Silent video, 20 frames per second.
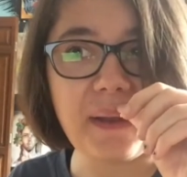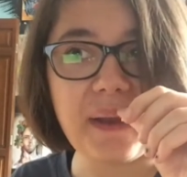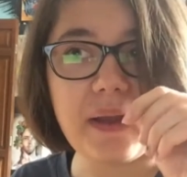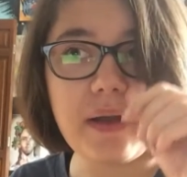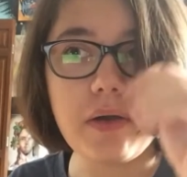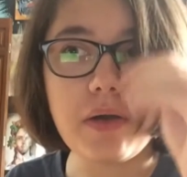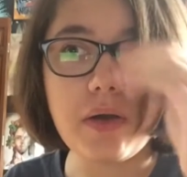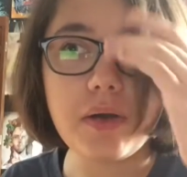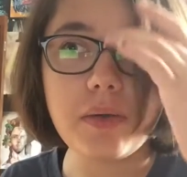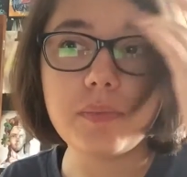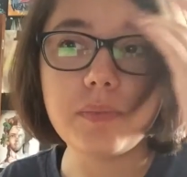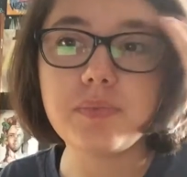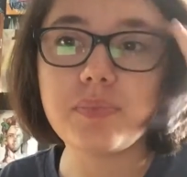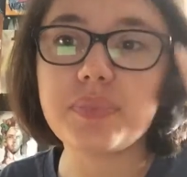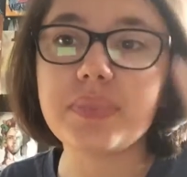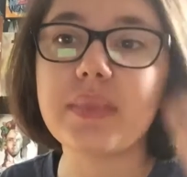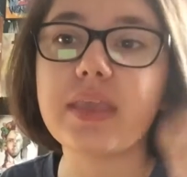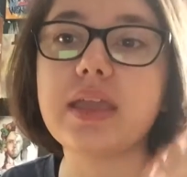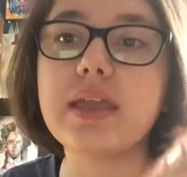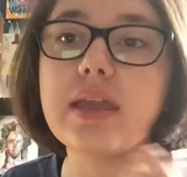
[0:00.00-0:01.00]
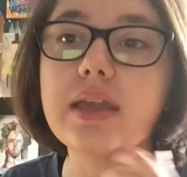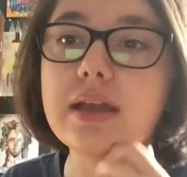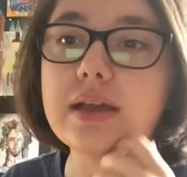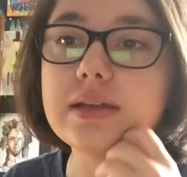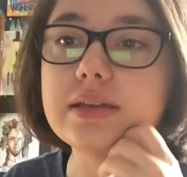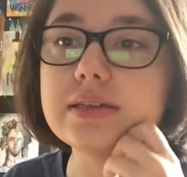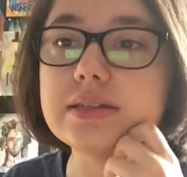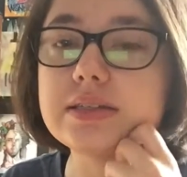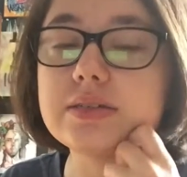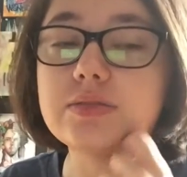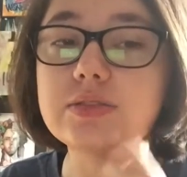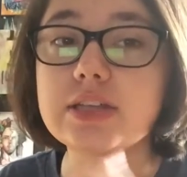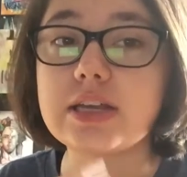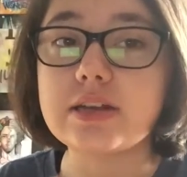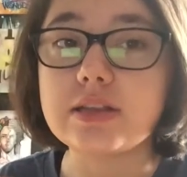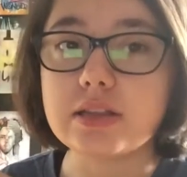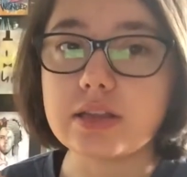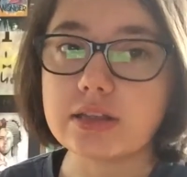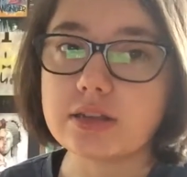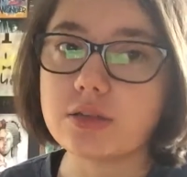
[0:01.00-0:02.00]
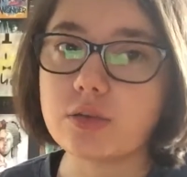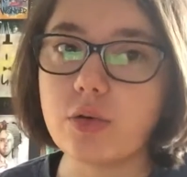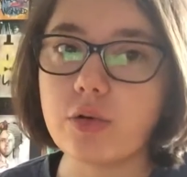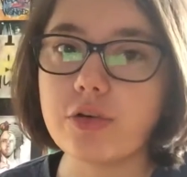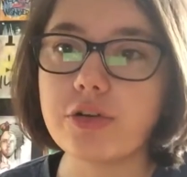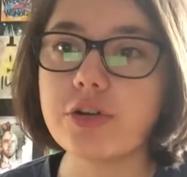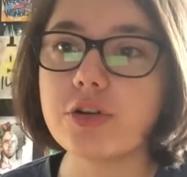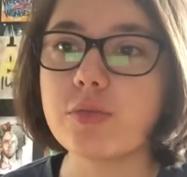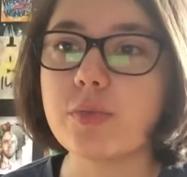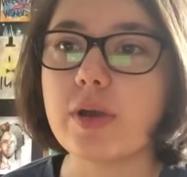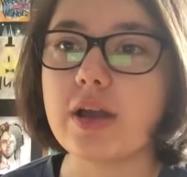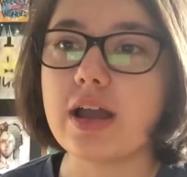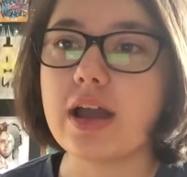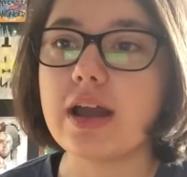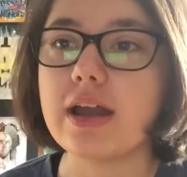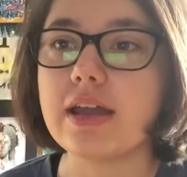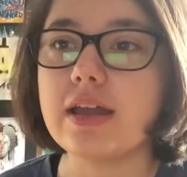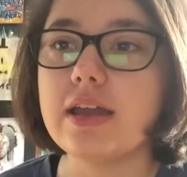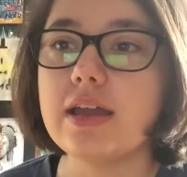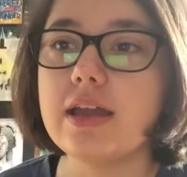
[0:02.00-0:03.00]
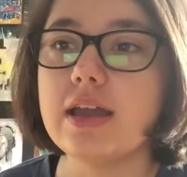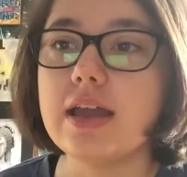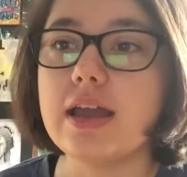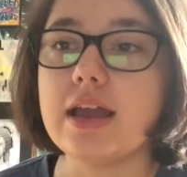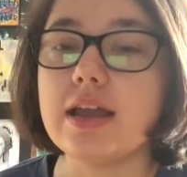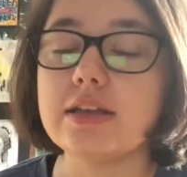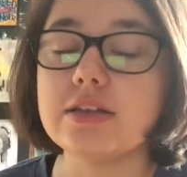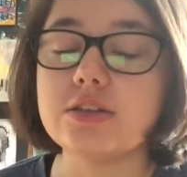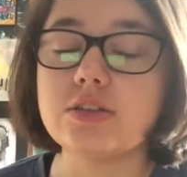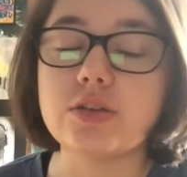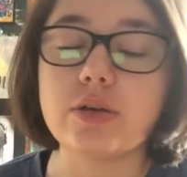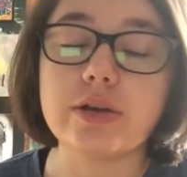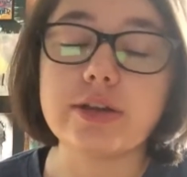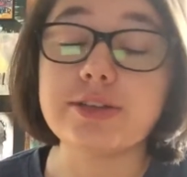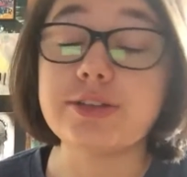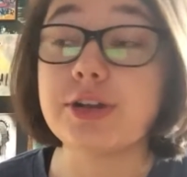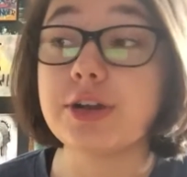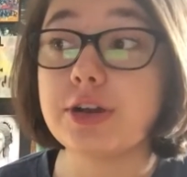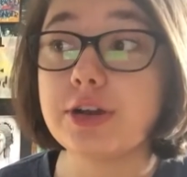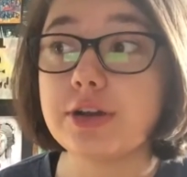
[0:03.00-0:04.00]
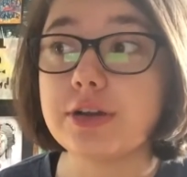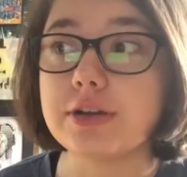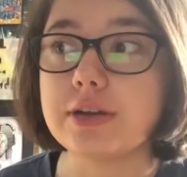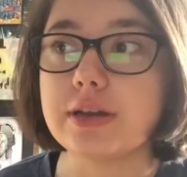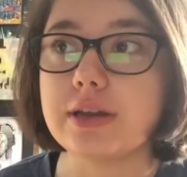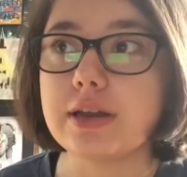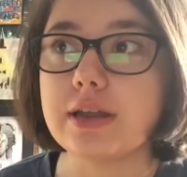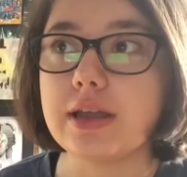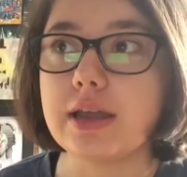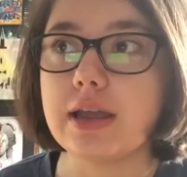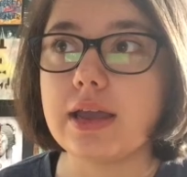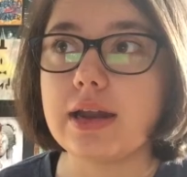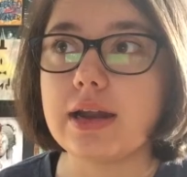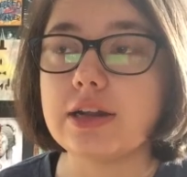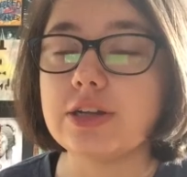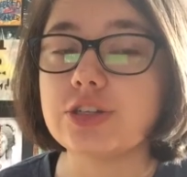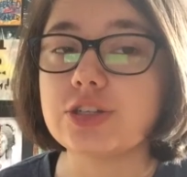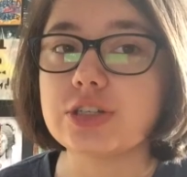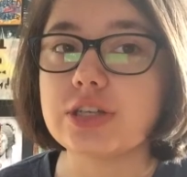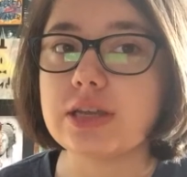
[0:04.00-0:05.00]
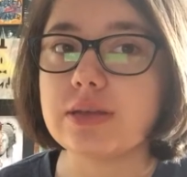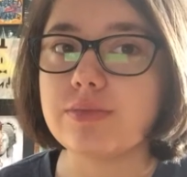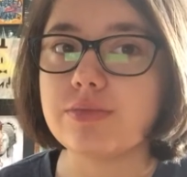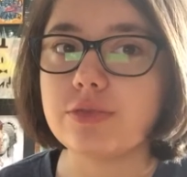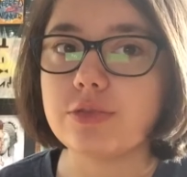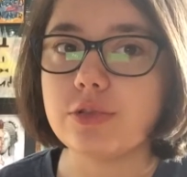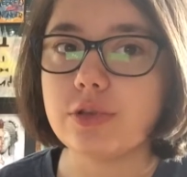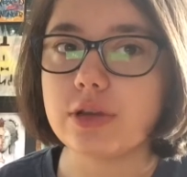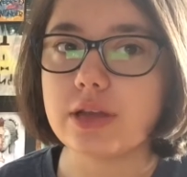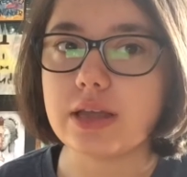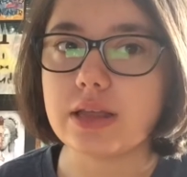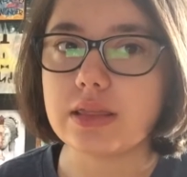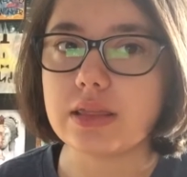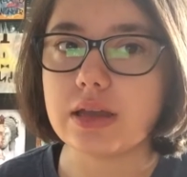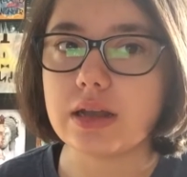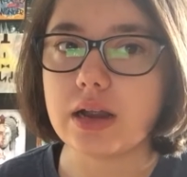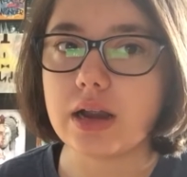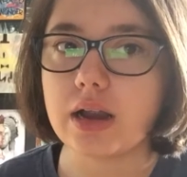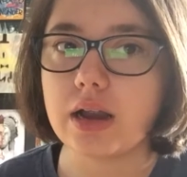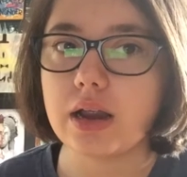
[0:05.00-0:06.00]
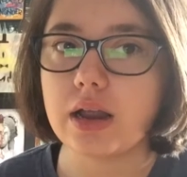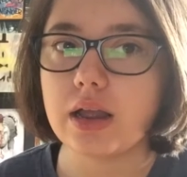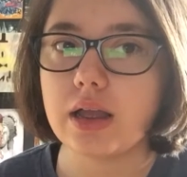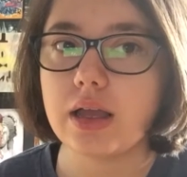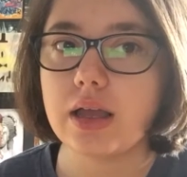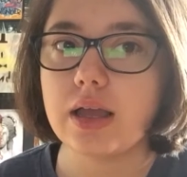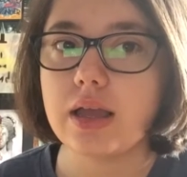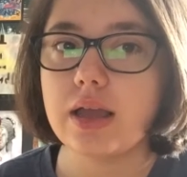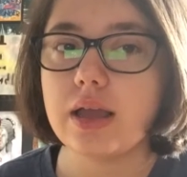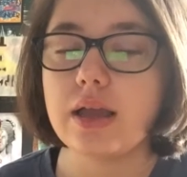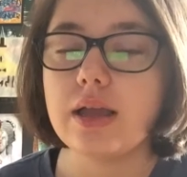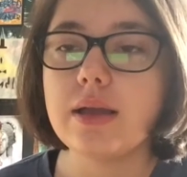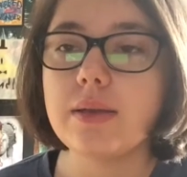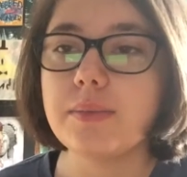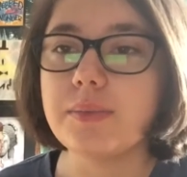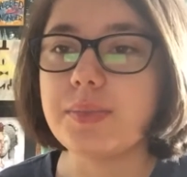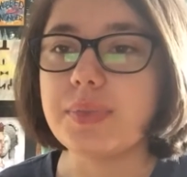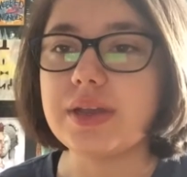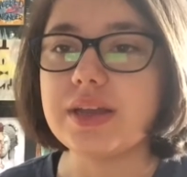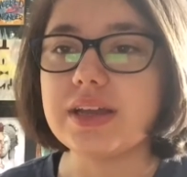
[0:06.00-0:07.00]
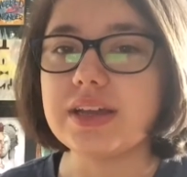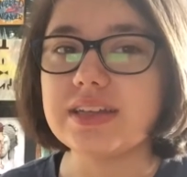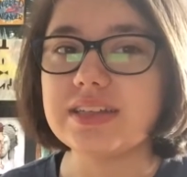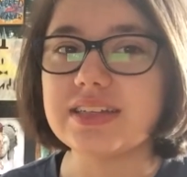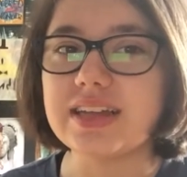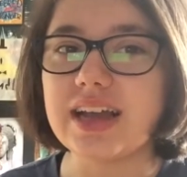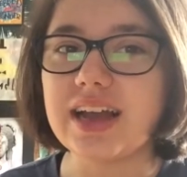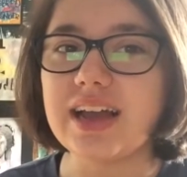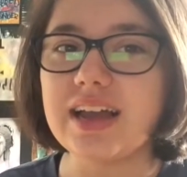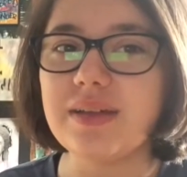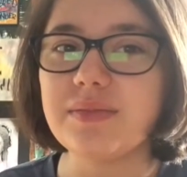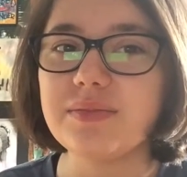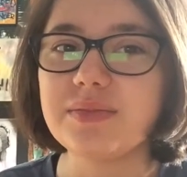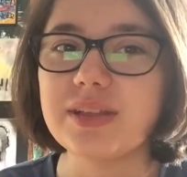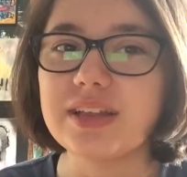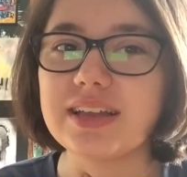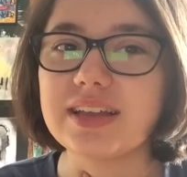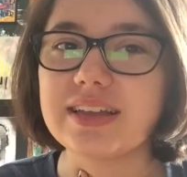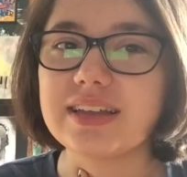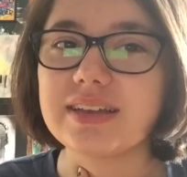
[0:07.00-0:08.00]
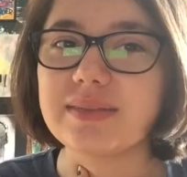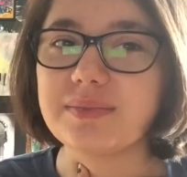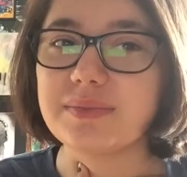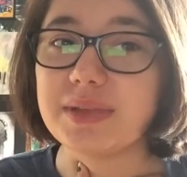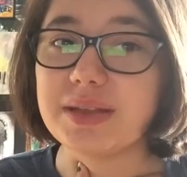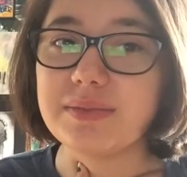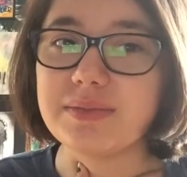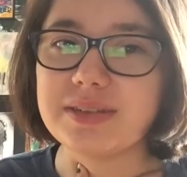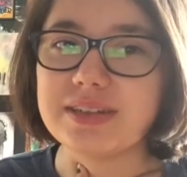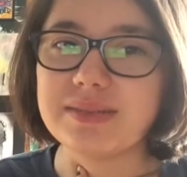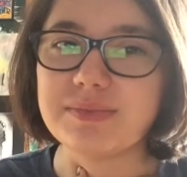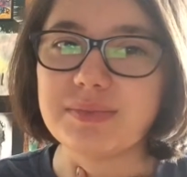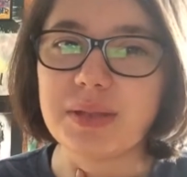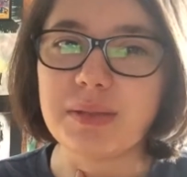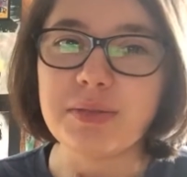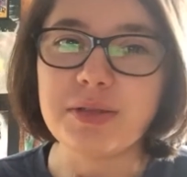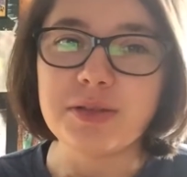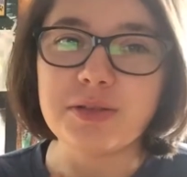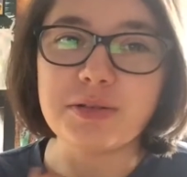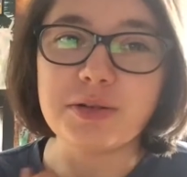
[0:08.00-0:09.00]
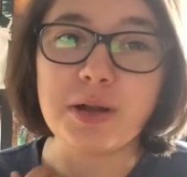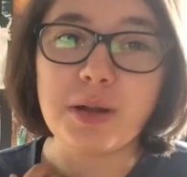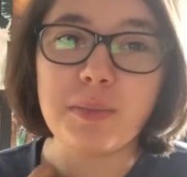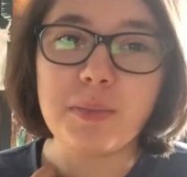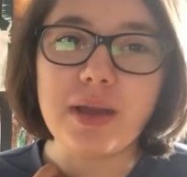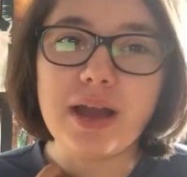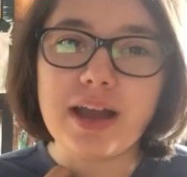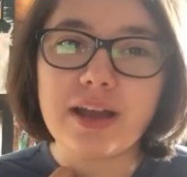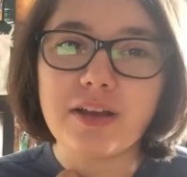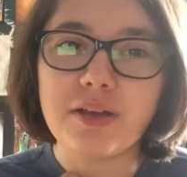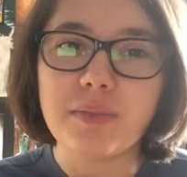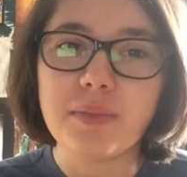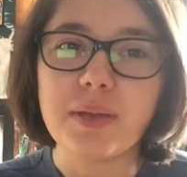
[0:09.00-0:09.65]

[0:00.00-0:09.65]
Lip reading: And it was out of, like, the corner of my eye, and so I turn, and I just keep looking there, because I'm like, maybe it'll come back, or